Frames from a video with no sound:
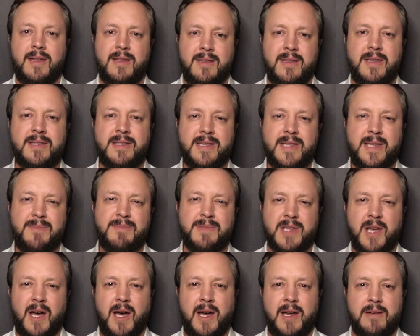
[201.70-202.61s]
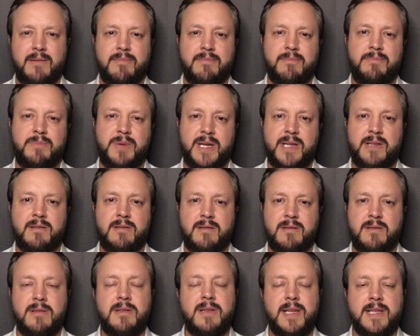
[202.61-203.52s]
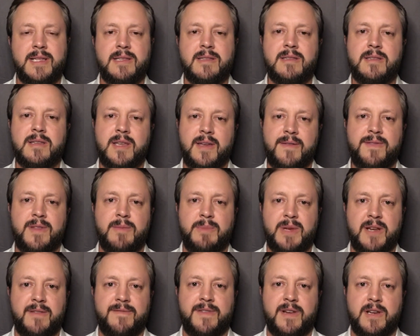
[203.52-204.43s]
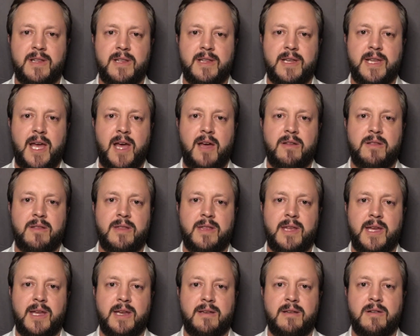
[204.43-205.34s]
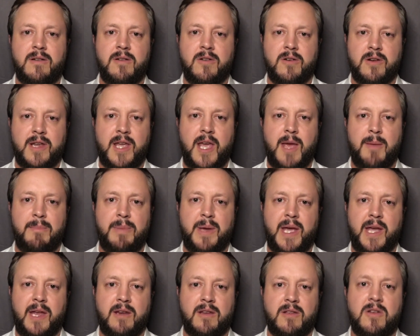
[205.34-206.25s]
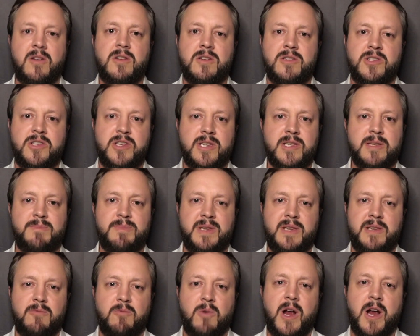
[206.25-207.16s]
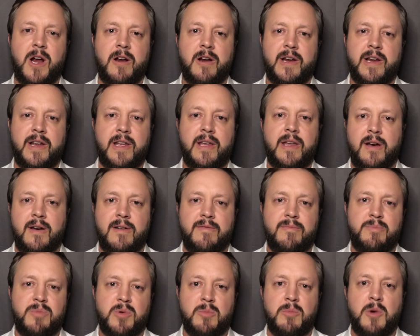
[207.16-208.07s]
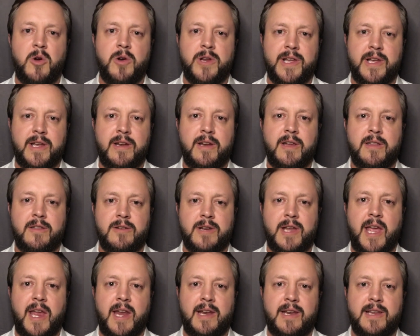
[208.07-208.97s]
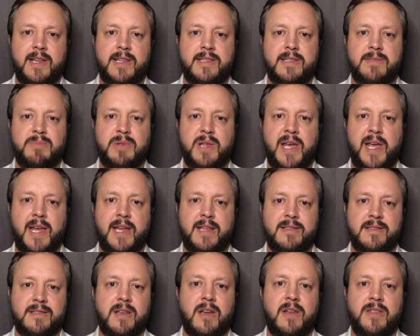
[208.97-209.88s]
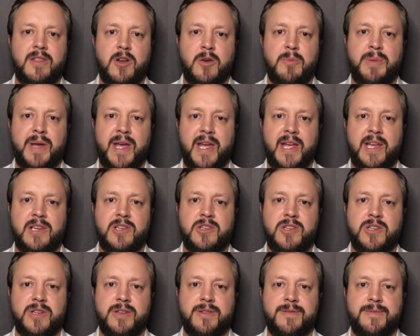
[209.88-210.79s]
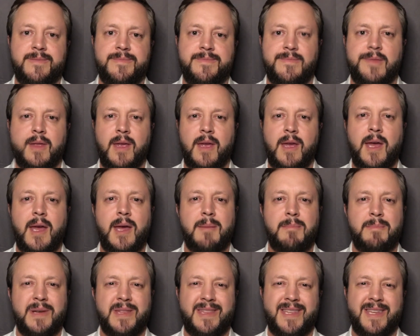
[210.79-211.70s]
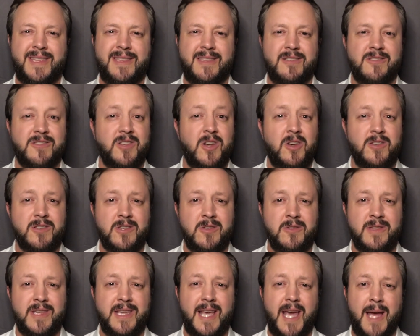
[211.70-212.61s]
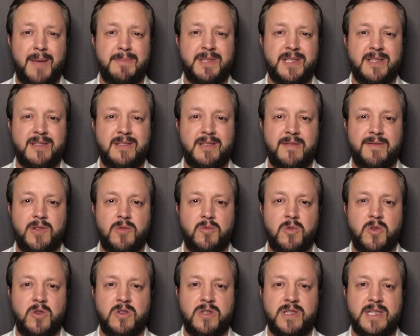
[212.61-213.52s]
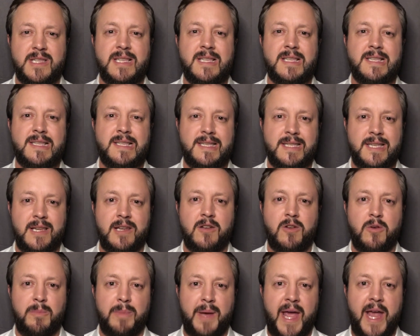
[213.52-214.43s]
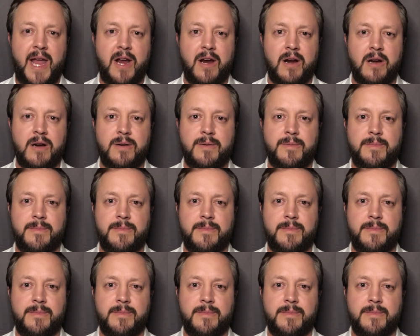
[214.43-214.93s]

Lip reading: This seems odd, but let's give the benefit of the doubt that her campaign could just be wary of promoting another candidate's plans on their page. But then there's also the absence of the words single payer.